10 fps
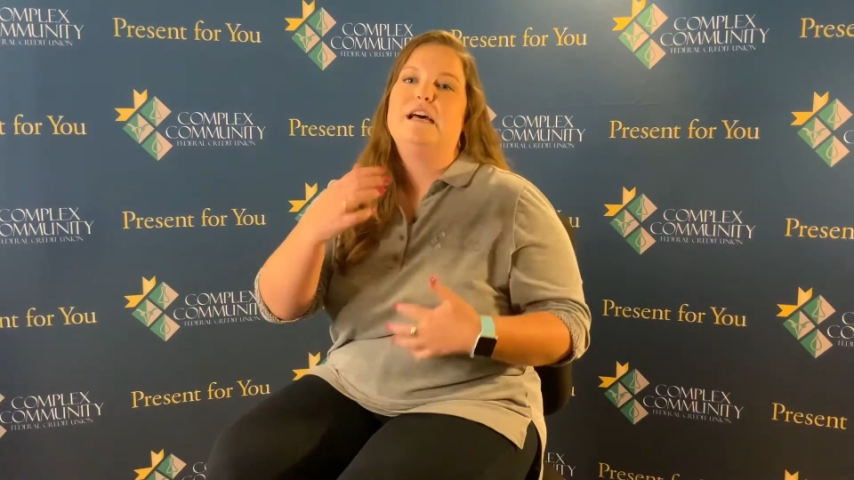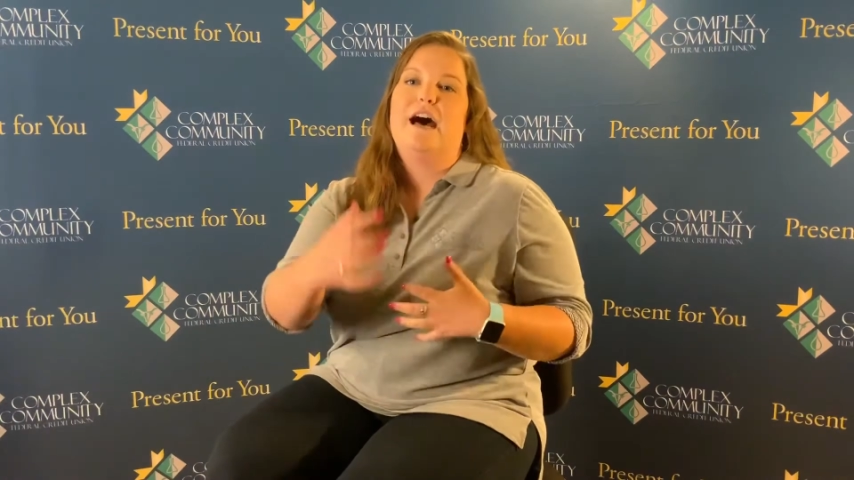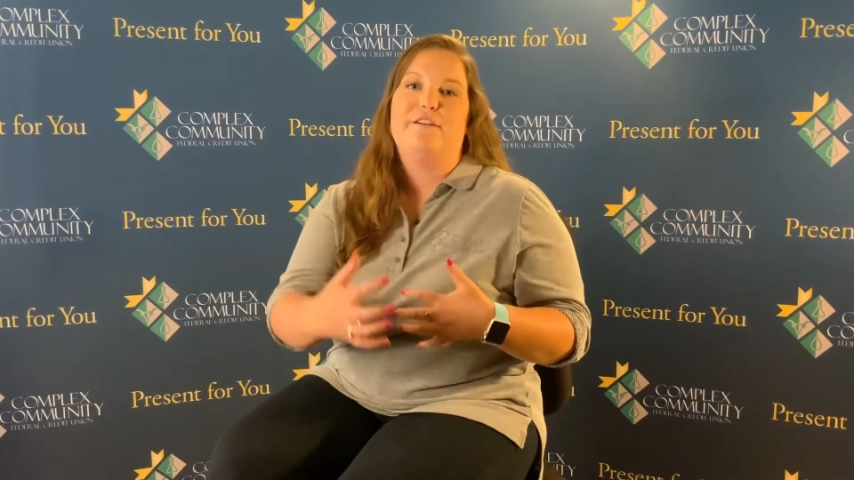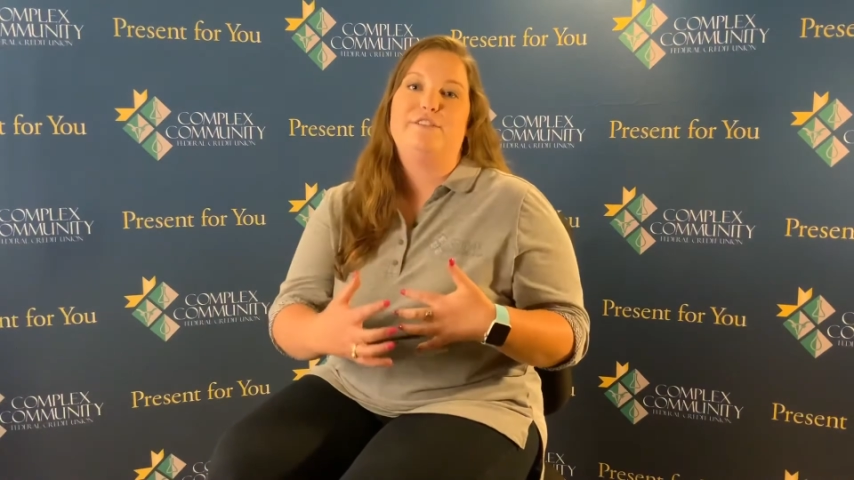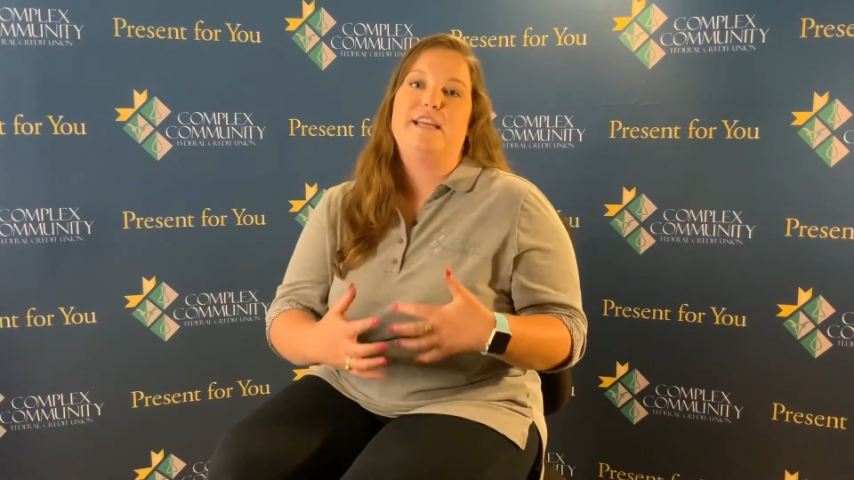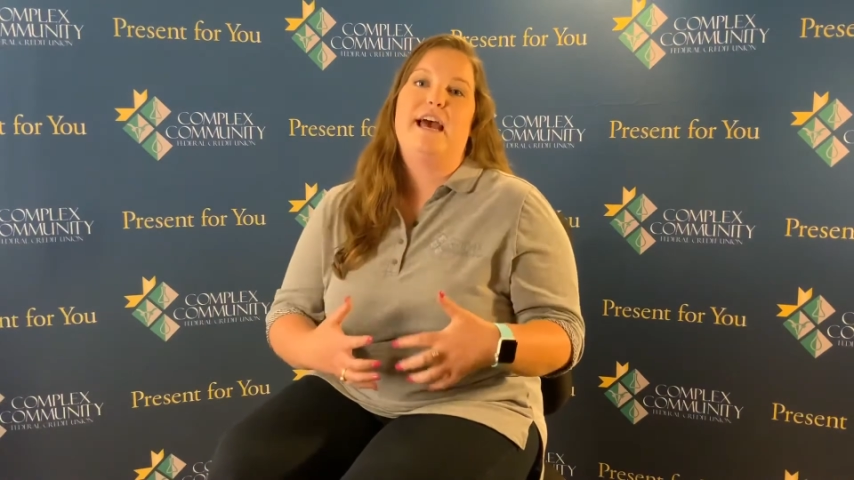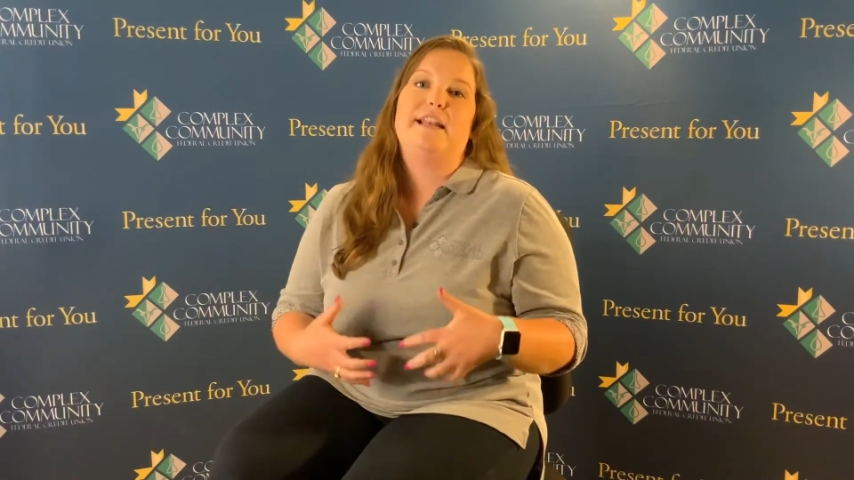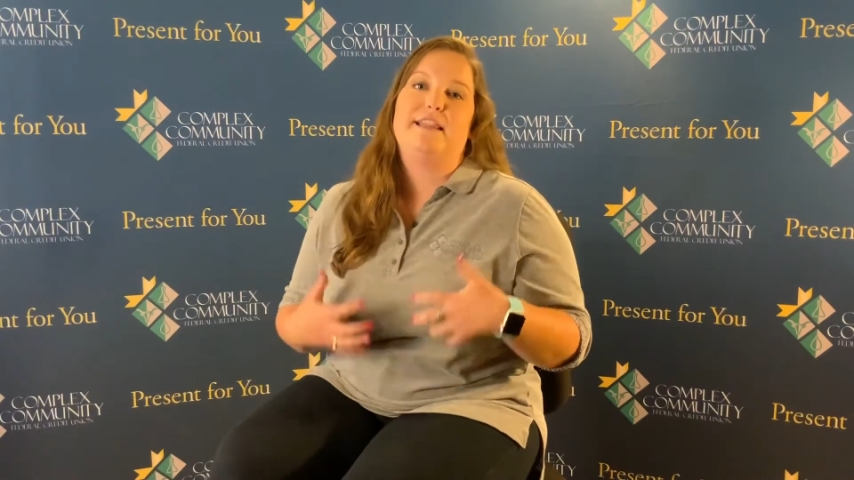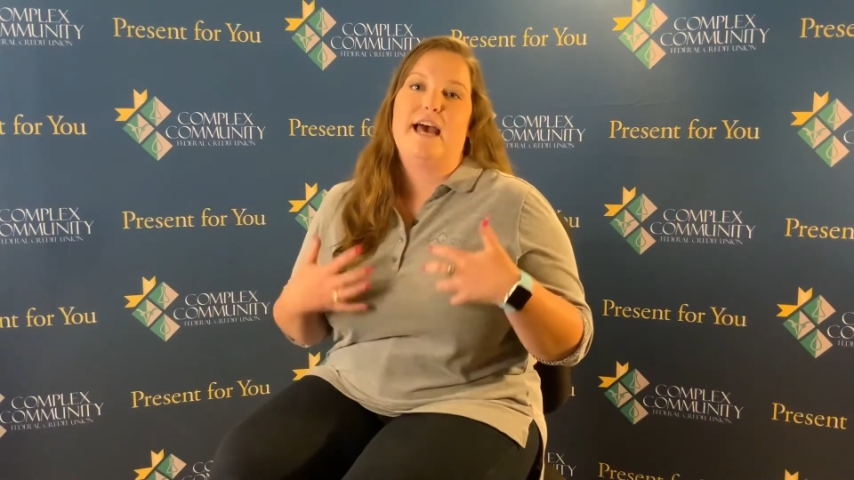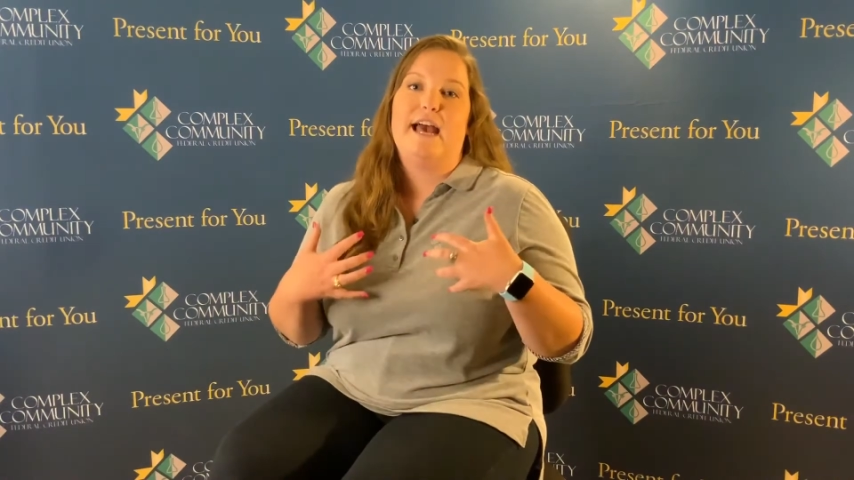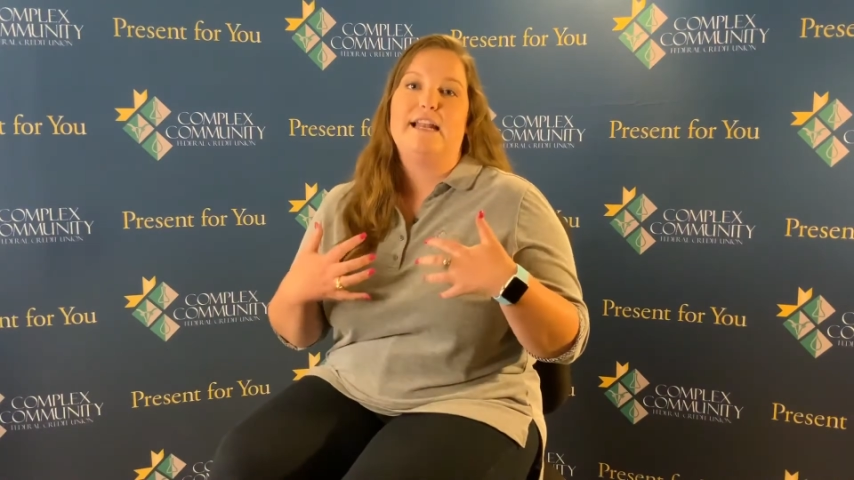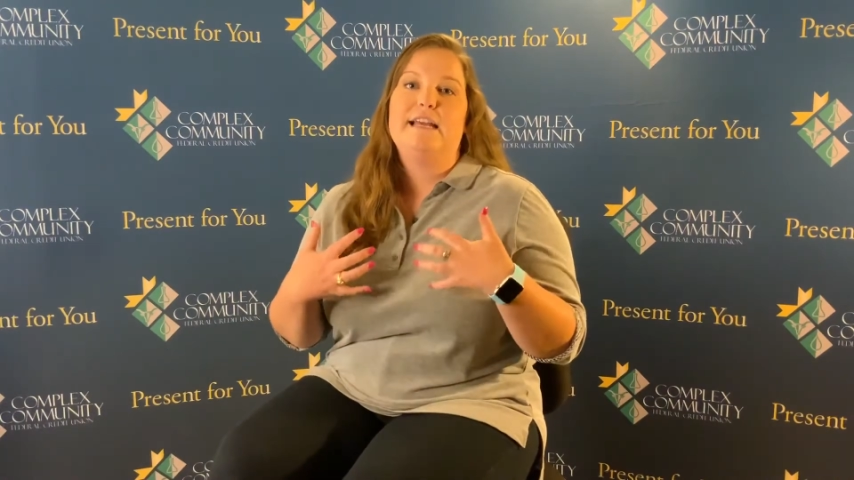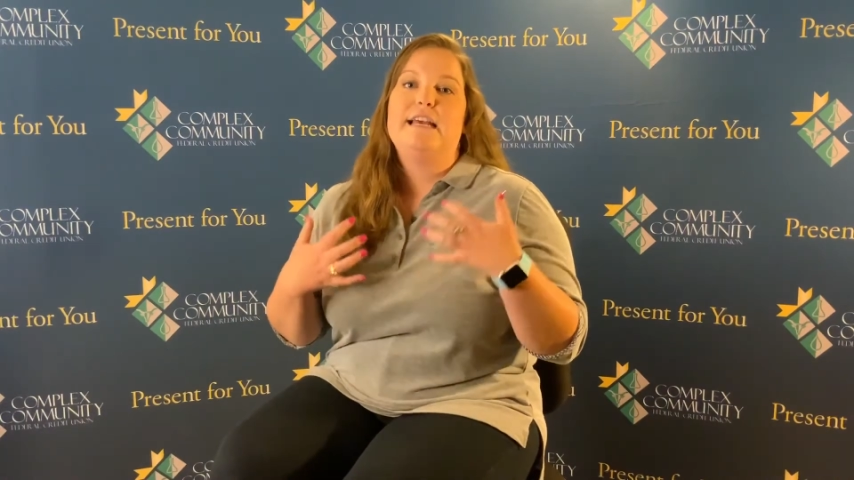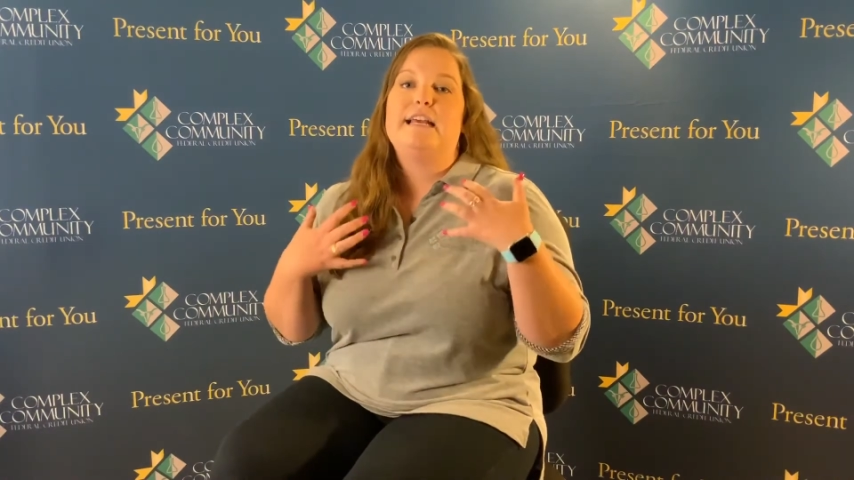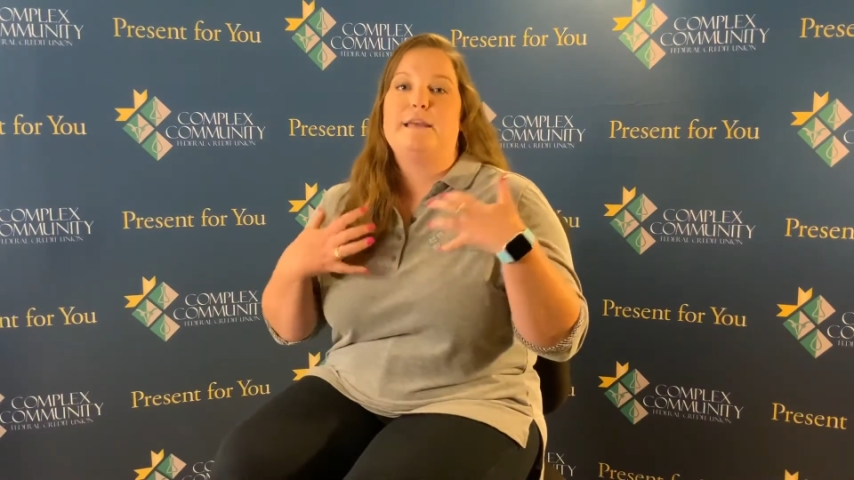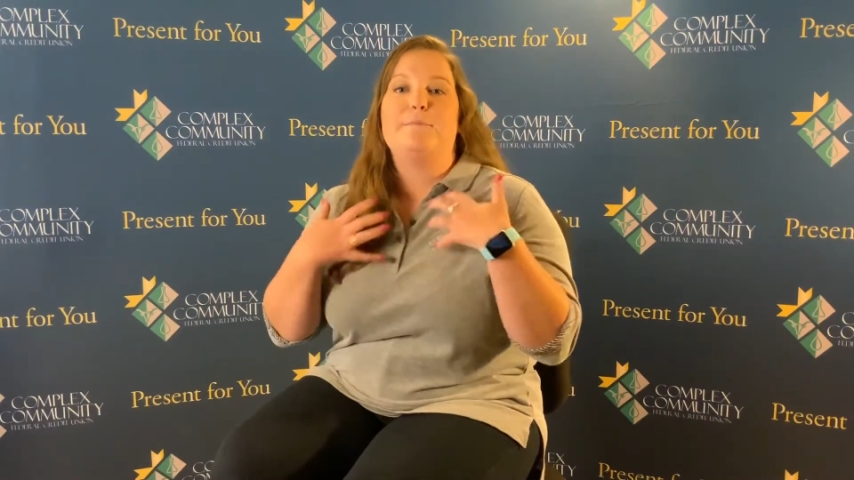of debt that can